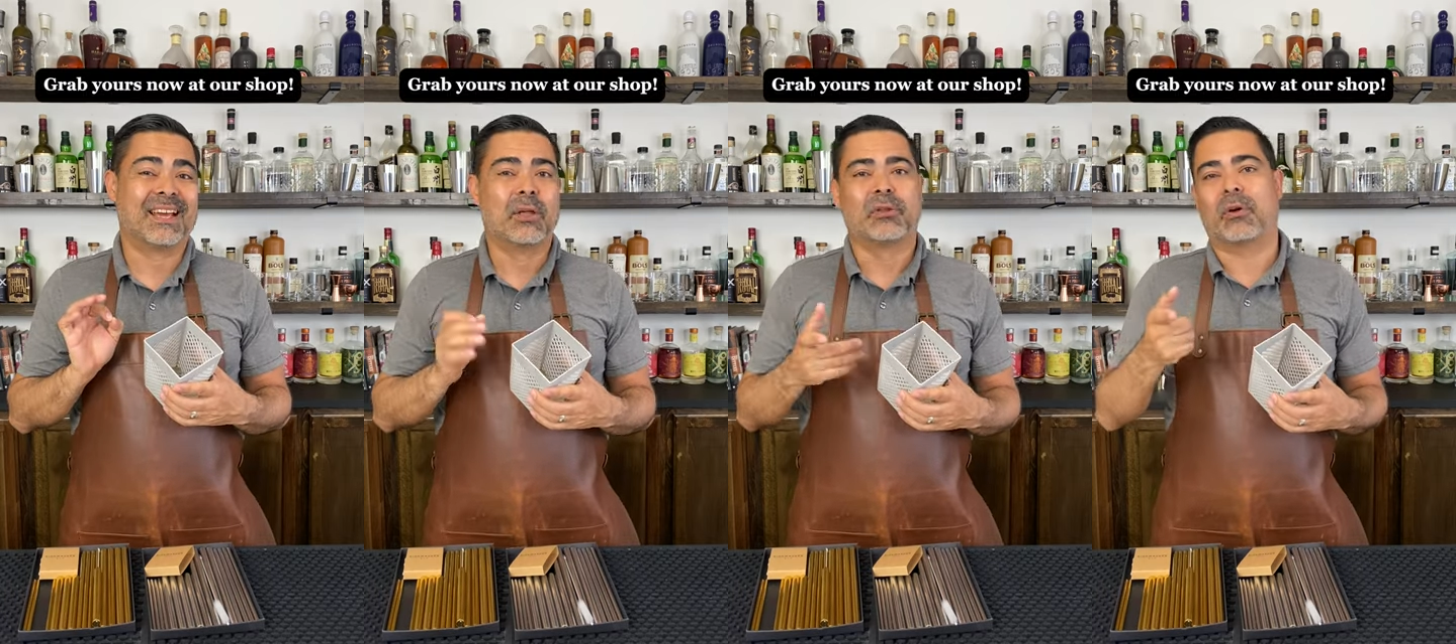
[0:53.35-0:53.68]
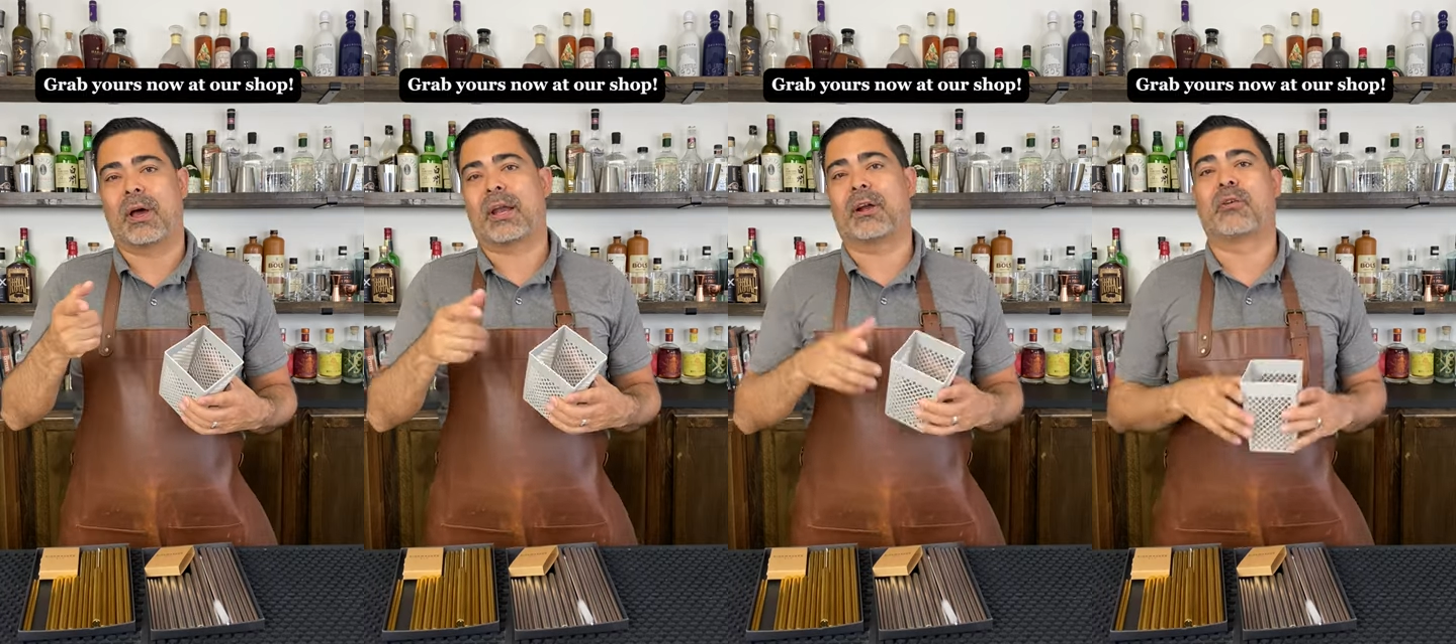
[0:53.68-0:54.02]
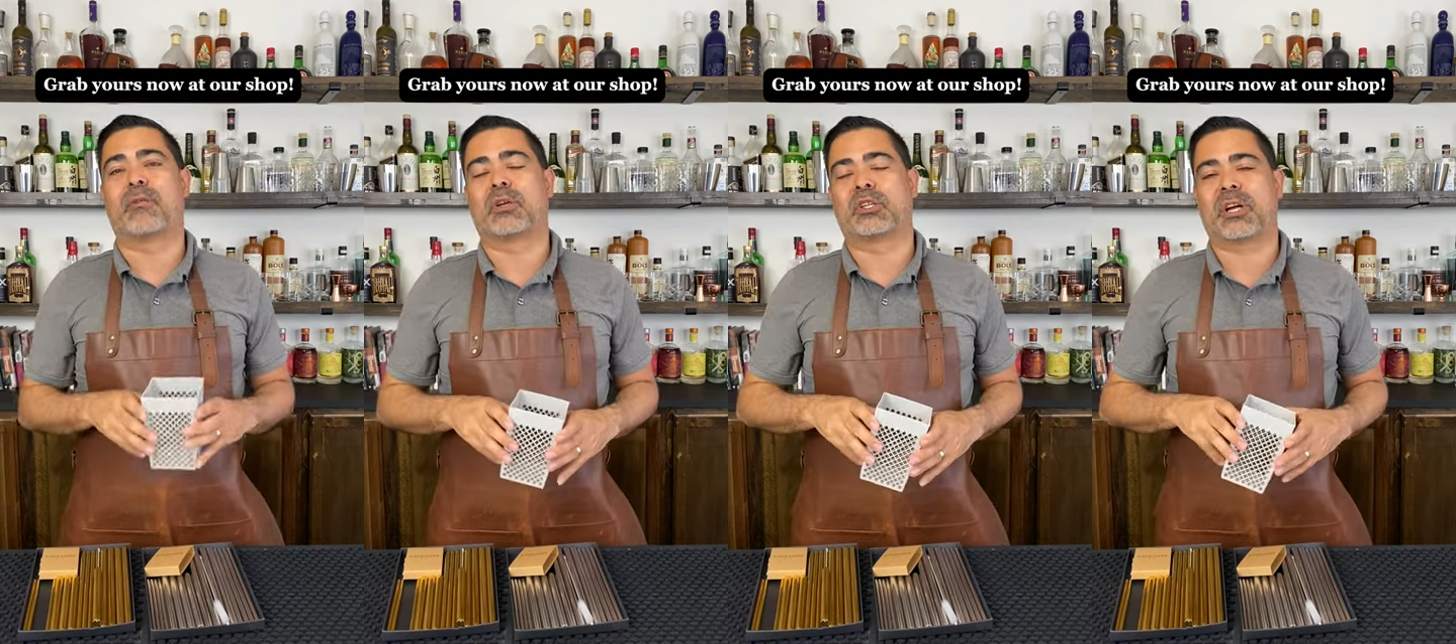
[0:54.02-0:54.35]
So head on
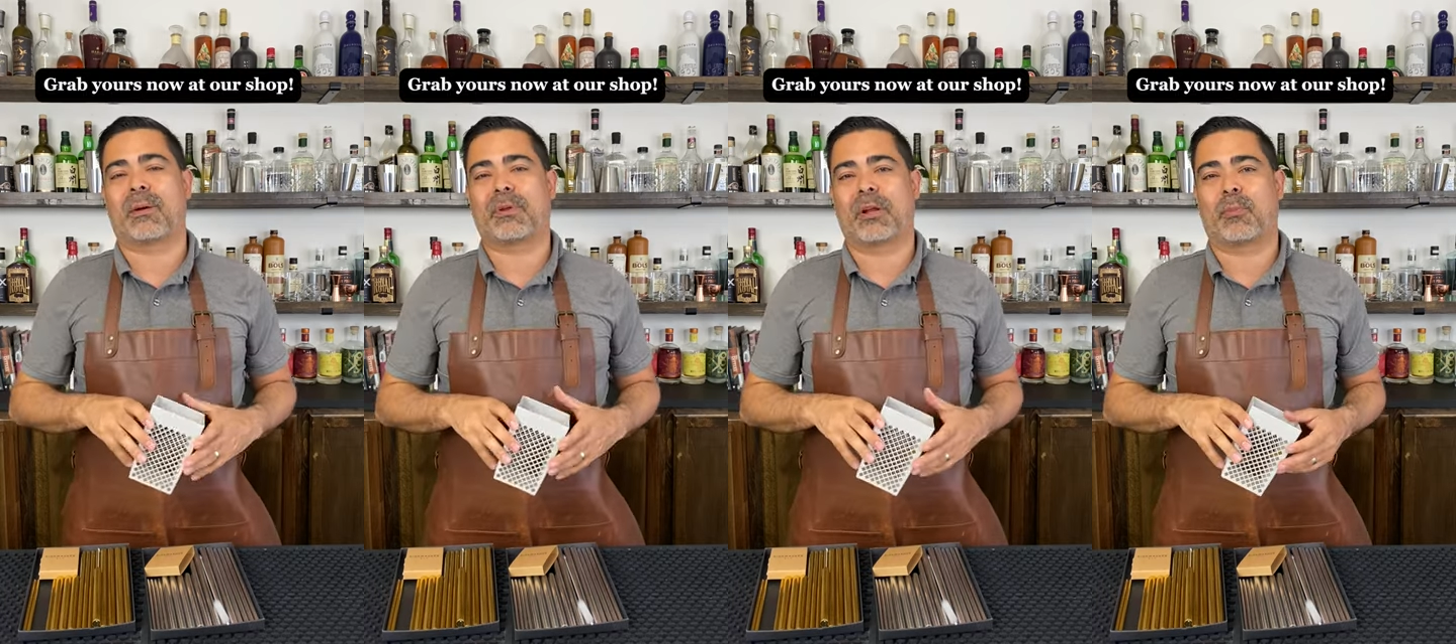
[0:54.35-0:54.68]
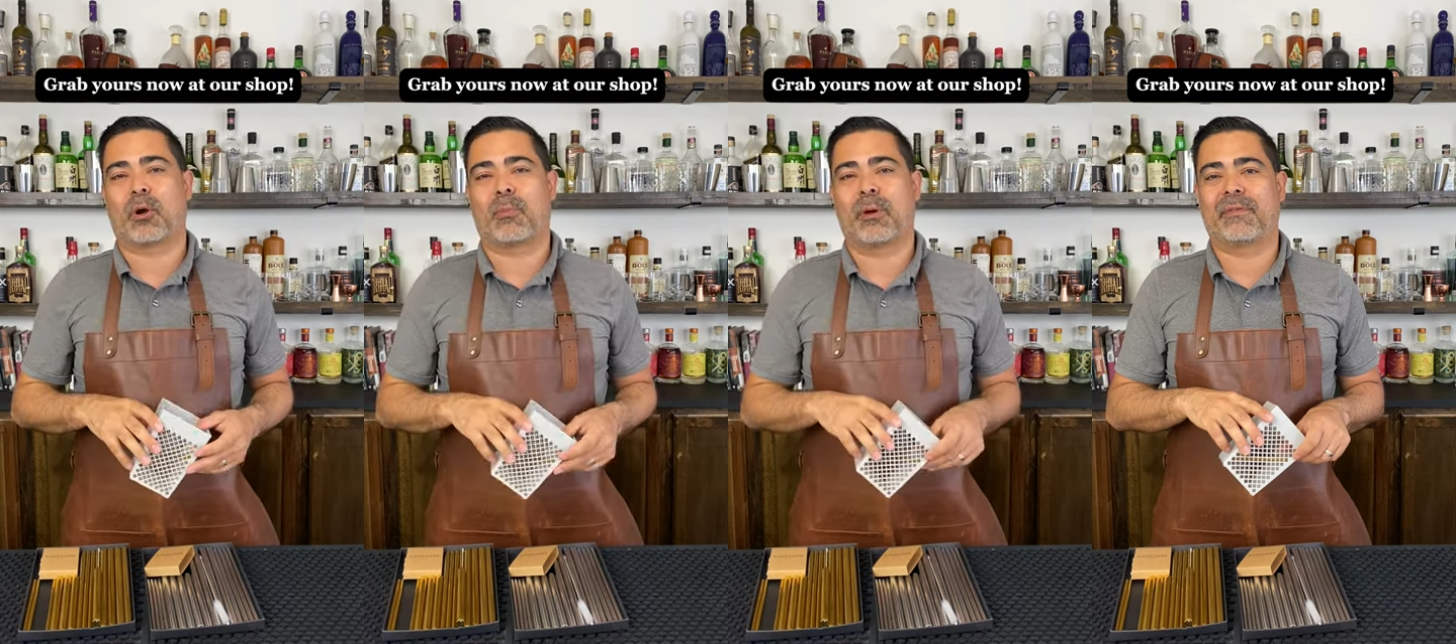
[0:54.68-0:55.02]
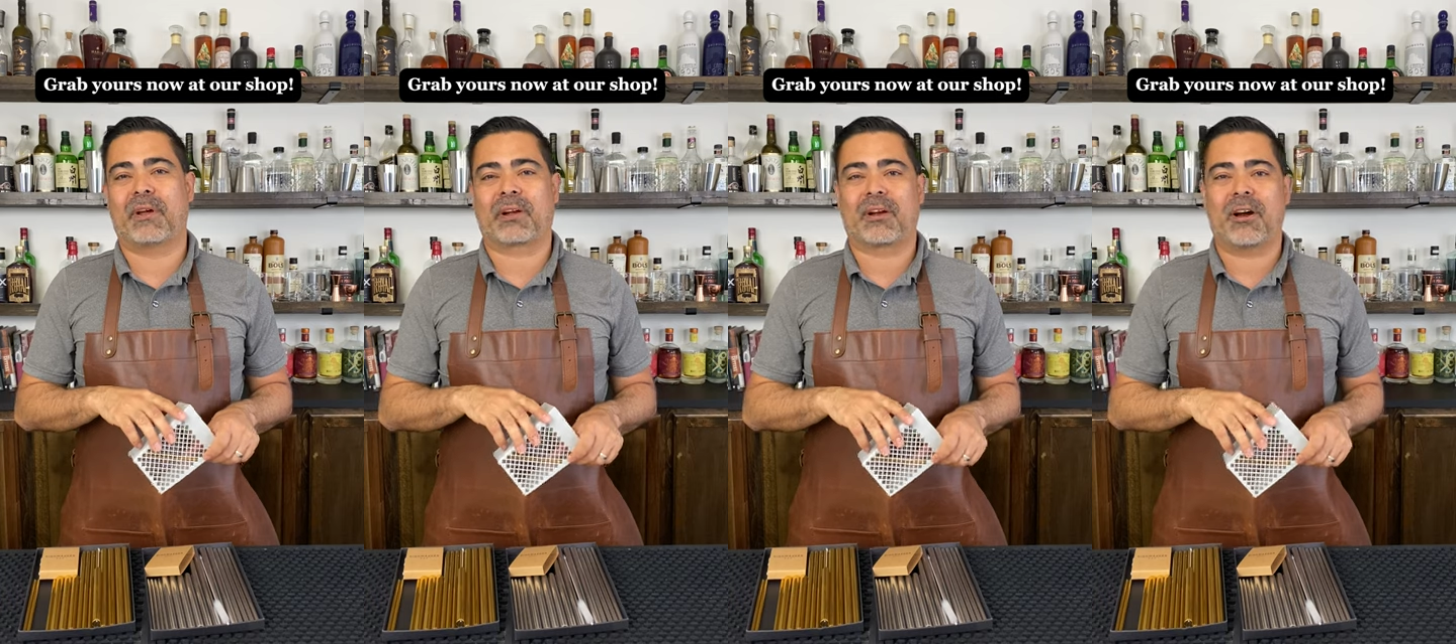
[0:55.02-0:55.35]
over to
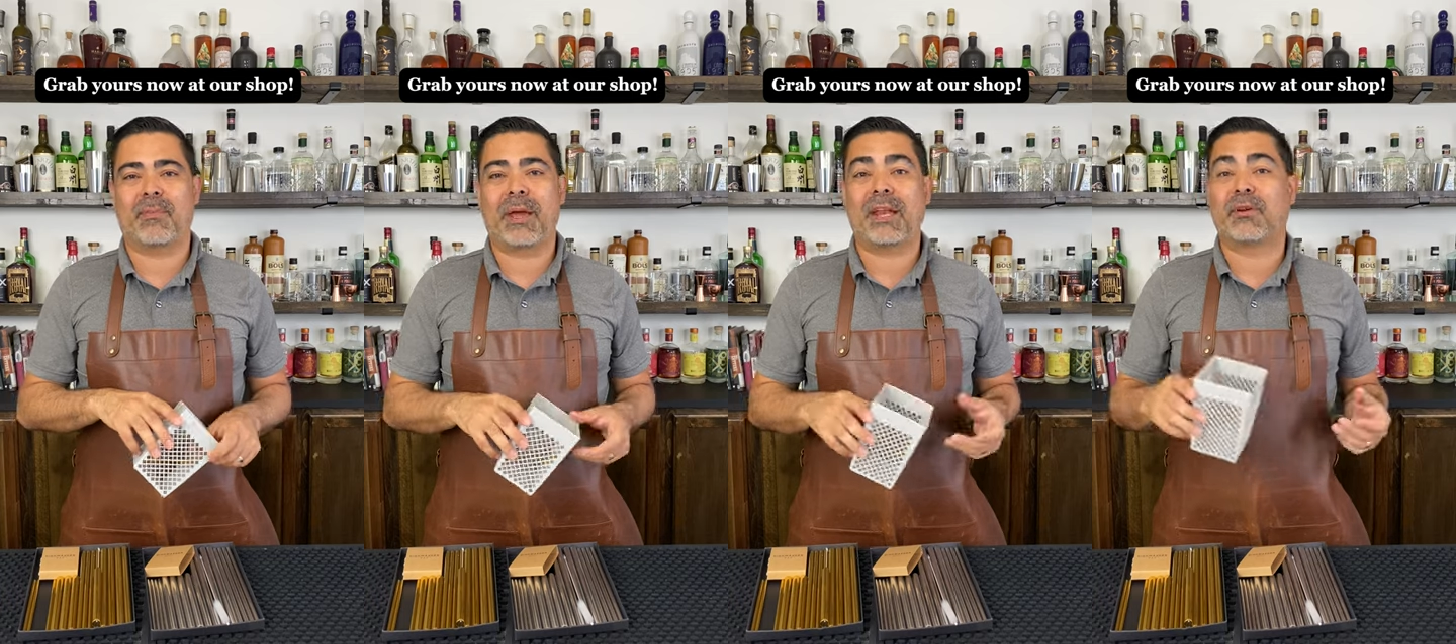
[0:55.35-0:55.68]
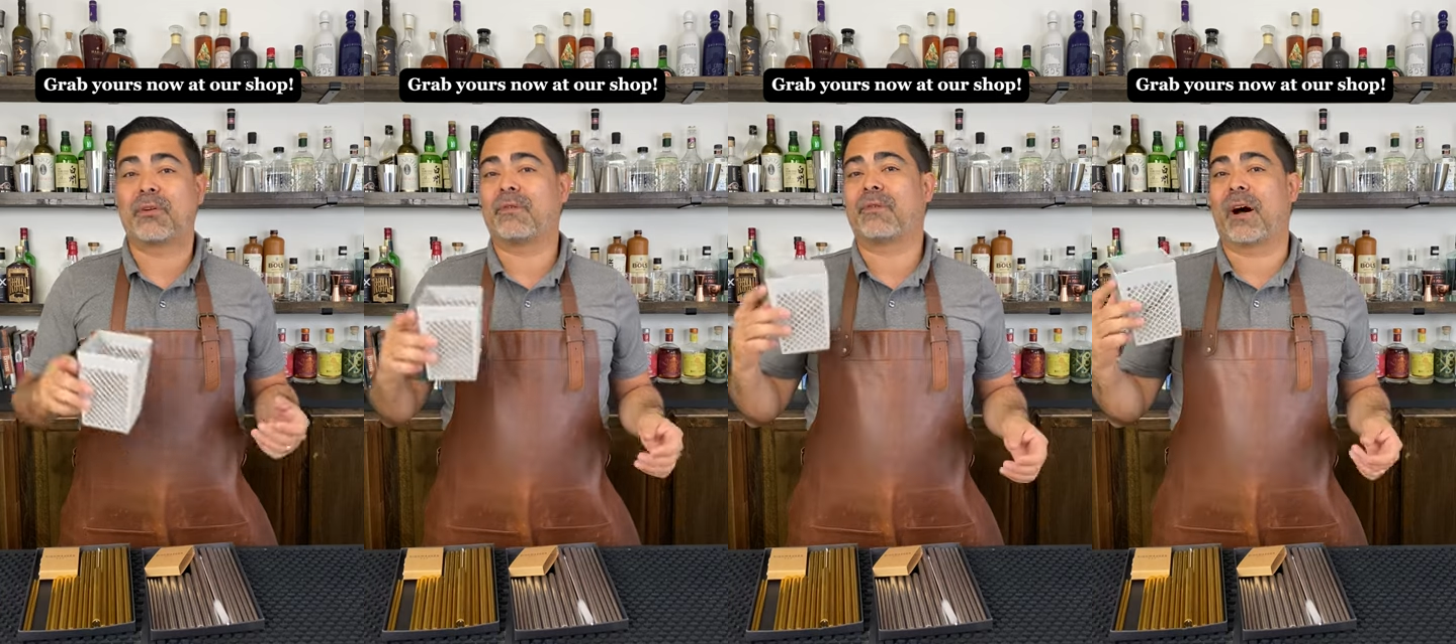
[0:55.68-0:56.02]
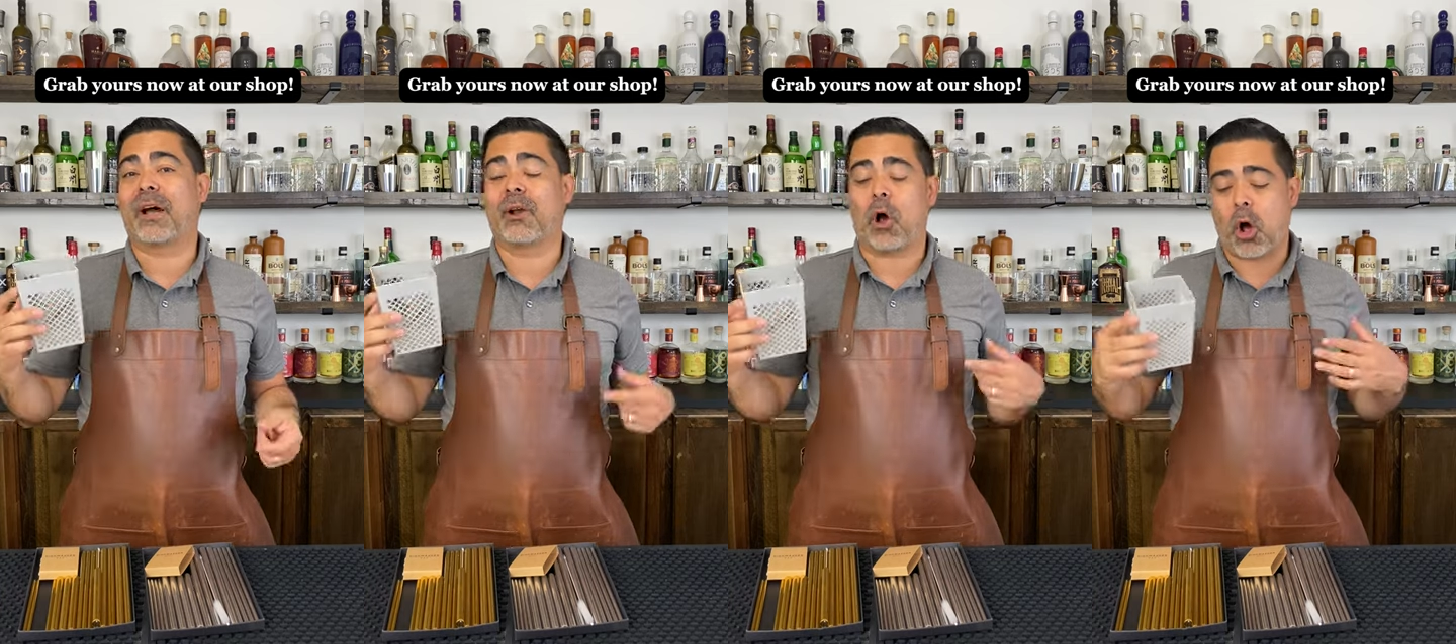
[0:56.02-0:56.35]
shop.abarabove.com and you can find